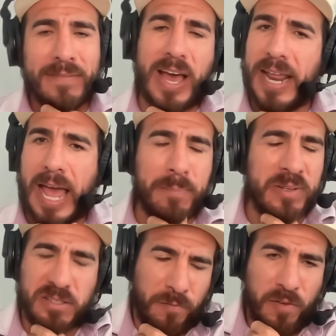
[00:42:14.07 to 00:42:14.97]
That
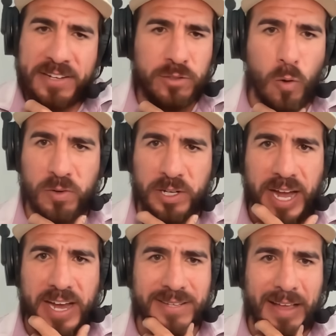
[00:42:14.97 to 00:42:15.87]
happens. The fight's over,
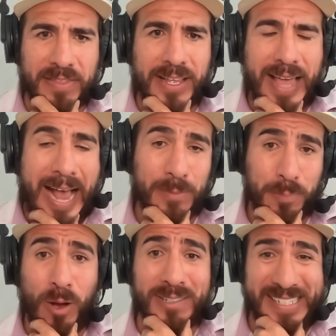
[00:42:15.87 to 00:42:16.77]
guys. I think
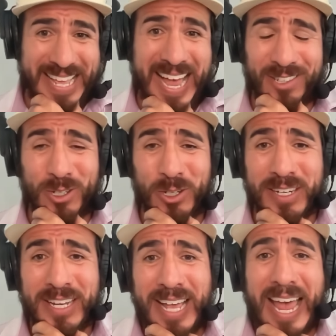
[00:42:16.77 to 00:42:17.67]
Aspinall is that good